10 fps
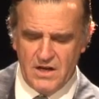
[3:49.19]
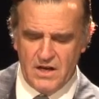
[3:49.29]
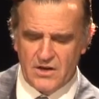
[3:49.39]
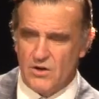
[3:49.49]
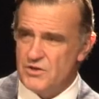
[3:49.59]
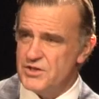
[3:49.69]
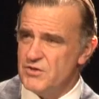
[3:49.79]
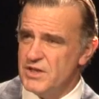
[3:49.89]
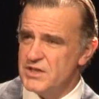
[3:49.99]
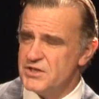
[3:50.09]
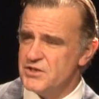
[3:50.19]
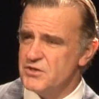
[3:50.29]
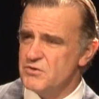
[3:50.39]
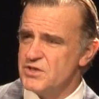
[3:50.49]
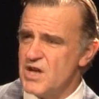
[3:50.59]
and also the
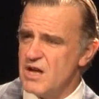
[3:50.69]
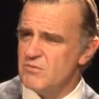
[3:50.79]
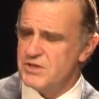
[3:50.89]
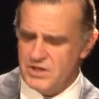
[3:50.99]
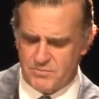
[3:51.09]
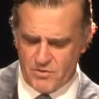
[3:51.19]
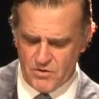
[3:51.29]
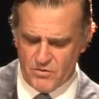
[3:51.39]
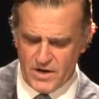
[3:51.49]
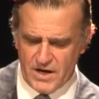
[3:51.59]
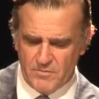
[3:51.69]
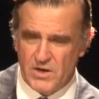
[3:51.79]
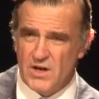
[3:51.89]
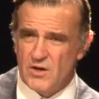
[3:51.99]
Institute's Socrates program,